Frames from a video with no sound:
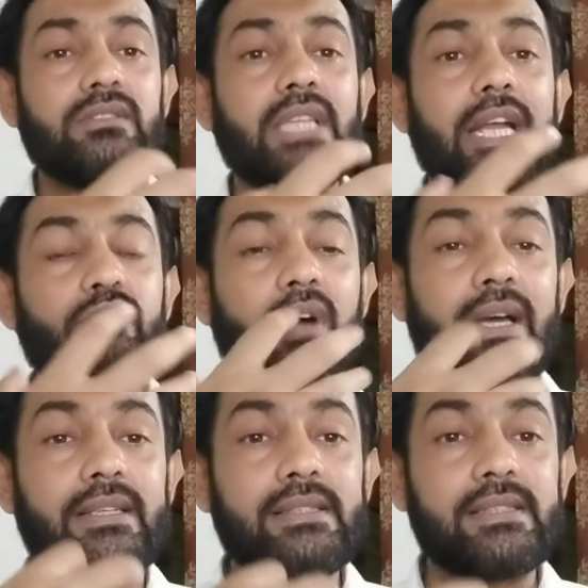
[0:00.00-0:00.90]
that
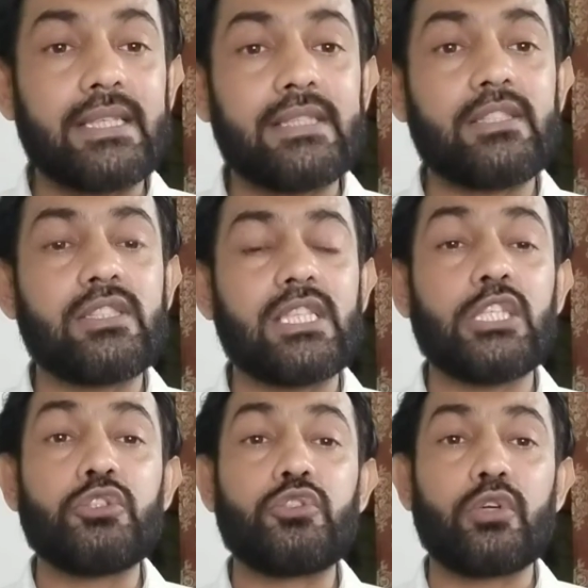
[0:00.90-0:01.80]
virus is
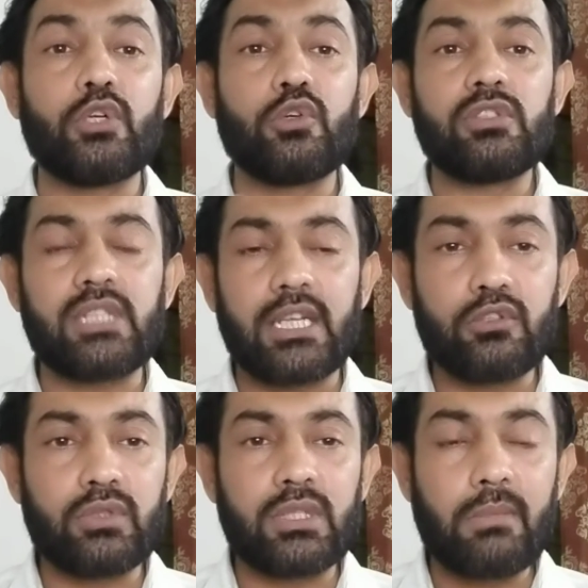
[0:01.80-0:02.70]
introduced
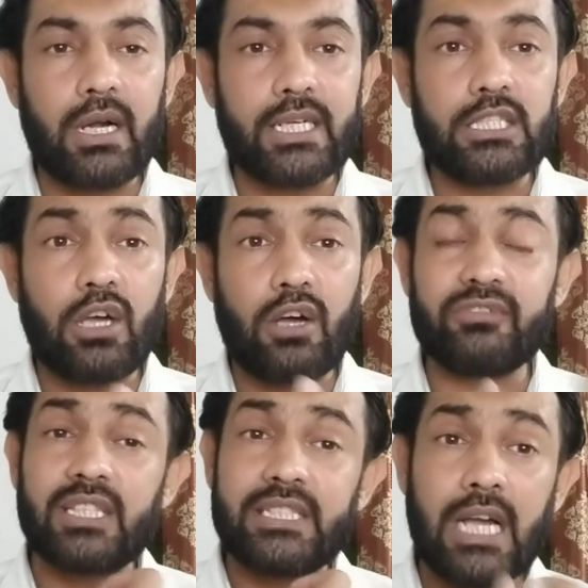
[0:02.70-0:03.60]
into the body of
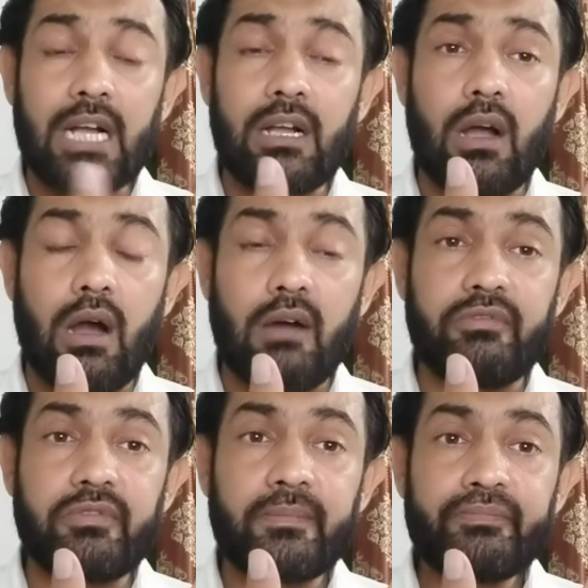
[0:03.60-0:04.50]
the young calf,
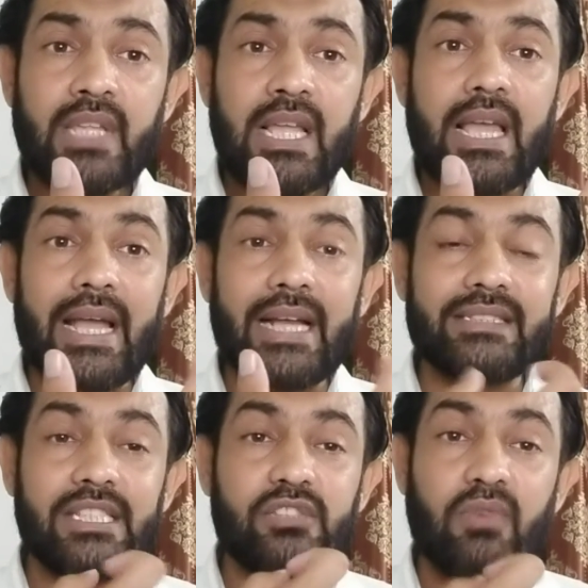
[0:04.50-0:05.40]

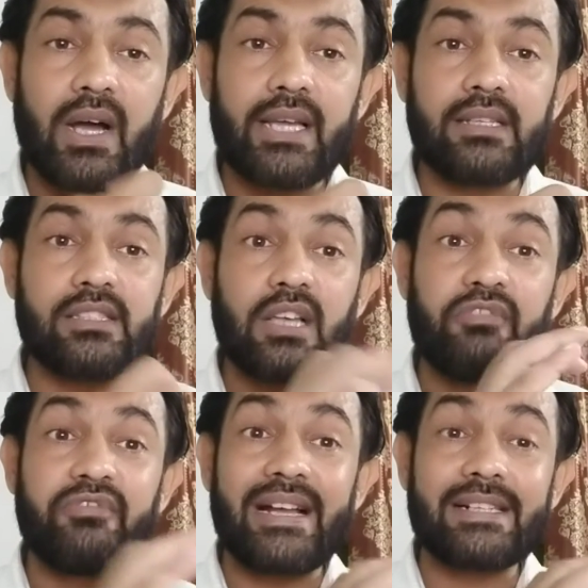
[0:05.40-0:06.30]
and this virus
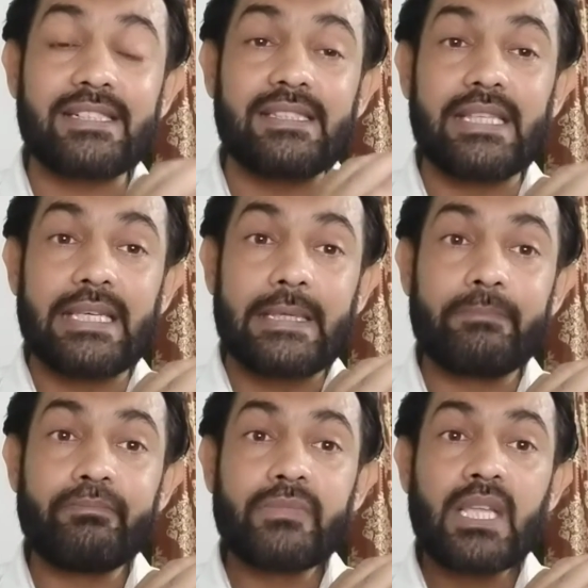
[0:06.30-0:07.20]
affects the
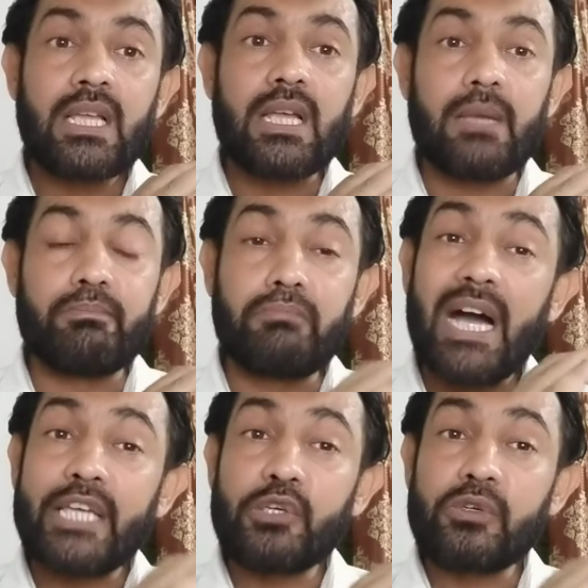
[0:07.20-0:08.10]

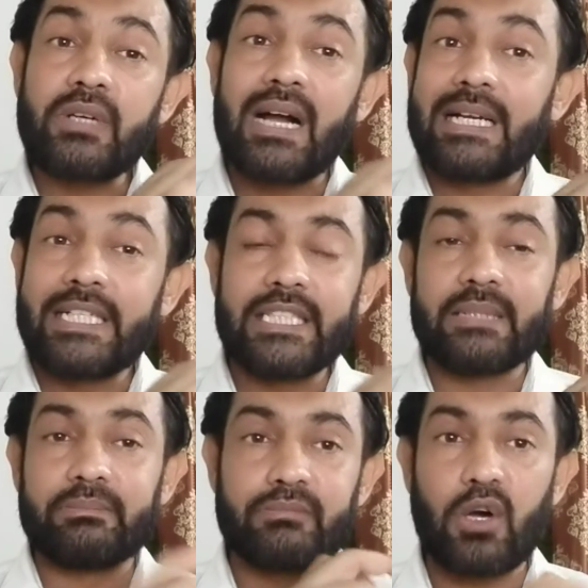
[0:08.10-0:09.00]

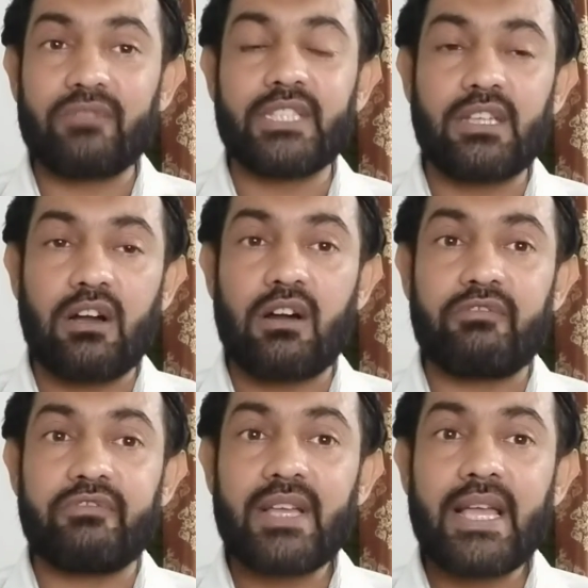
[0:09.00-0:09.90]
myocardium of the calf
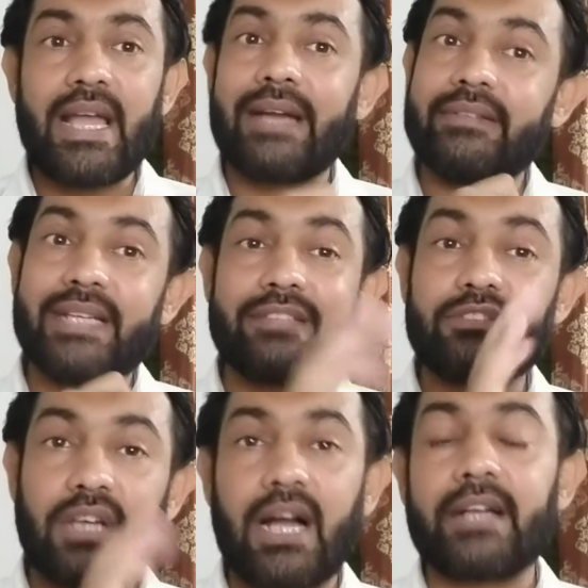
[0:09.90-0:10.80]
and death
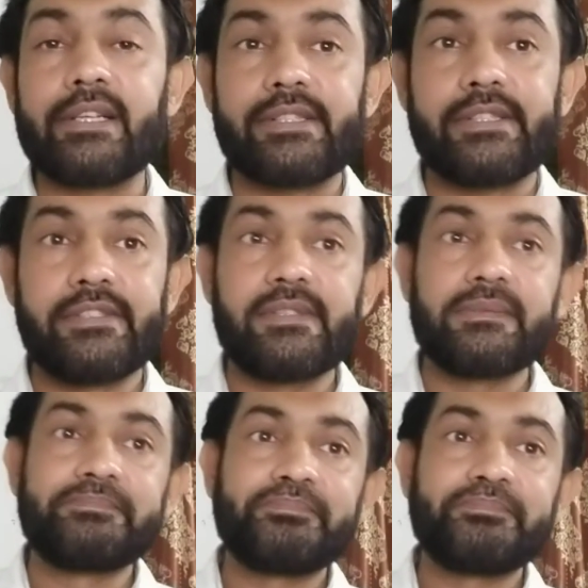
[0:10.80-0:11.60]
occurs.